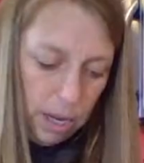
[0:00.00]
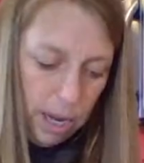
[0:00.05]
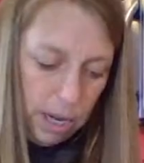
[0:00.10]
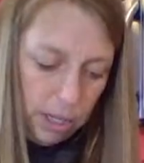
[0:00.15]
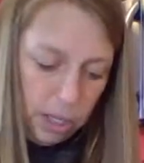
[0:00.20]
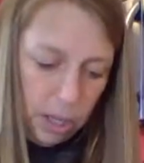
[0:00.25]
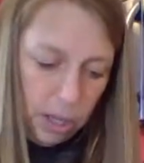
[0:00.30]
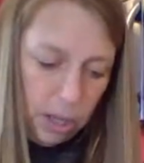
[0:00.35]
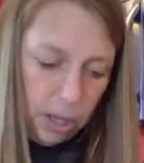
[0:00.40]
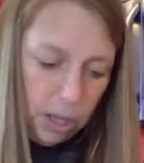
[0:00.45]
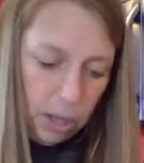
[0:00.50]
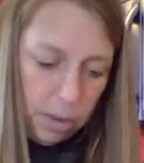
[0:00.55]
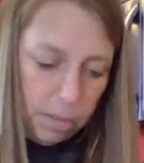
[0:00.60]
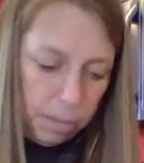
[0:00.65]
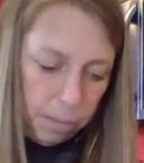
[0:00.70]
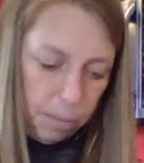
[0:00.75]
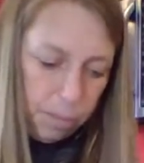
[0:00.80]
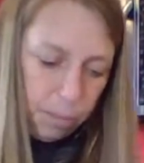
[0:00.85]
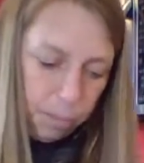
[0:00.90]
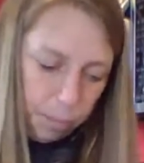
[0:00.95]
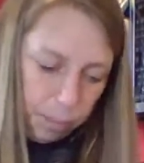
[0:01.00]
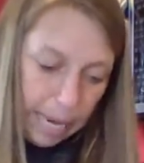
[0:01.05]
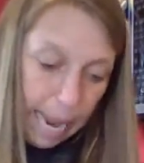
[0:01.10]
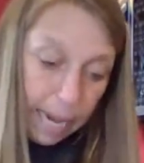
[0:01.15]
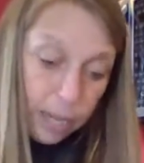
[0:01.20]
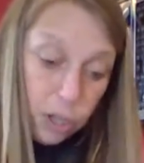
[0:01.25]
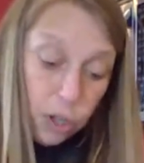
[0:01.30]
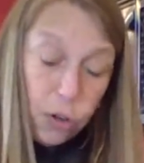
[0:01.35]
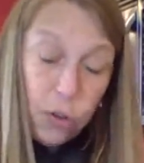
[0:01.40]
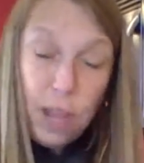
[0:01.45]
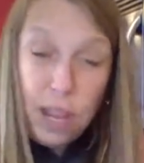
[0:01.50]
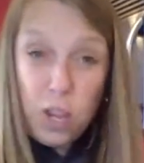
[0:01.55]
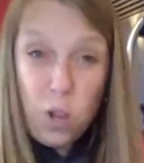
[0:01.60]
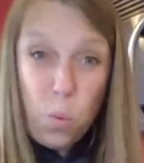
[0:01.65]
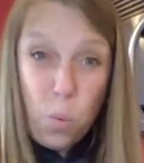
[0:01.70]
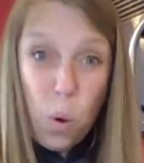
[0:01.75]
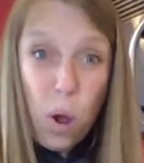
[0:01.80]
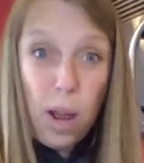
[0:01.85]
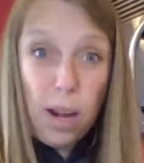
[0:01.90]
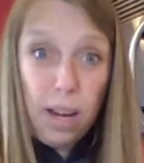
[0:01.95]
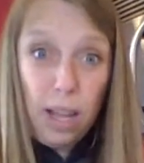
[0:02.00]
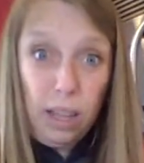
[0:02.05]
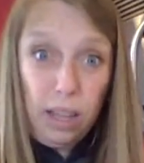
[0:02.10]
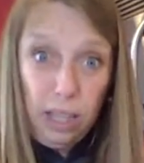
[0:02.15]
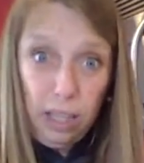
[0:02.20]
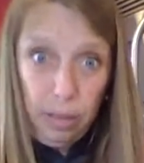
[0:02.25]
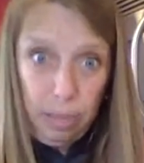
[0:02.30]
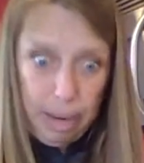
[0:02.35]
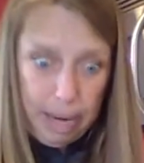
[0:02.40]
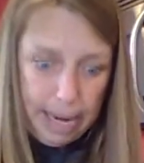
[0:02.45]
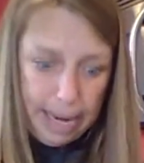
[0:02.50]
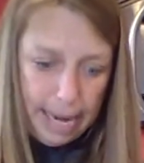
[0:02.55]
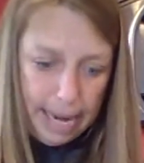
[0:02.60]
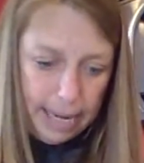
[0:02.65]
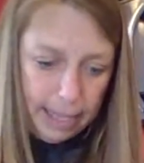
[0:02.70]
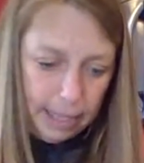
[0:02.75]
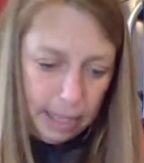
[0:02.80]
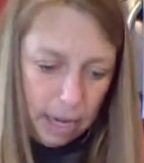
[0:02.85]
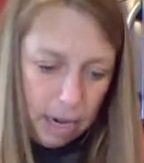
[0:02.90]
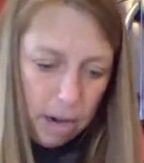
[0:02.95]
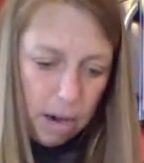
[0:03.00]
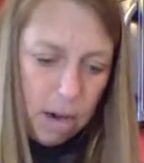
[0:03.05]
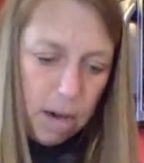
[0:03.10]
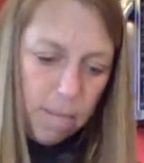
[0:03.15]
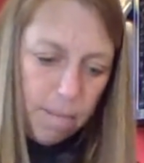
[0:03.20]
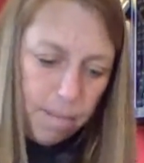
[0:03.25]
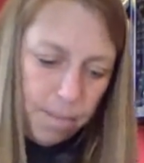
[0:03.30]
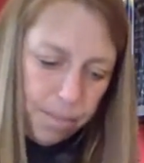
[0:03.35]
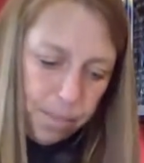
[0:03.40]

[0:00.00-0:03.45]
into the texture that you want a little bit easier.